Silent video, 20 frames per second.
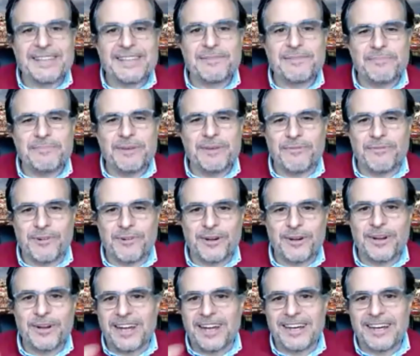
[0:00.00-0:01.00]
it
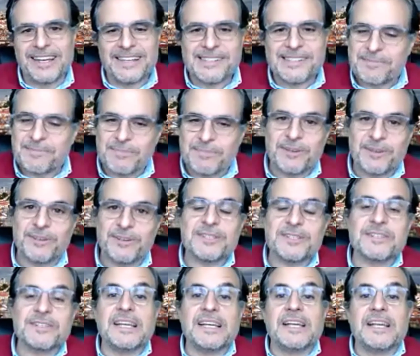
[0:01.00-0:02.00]
before us because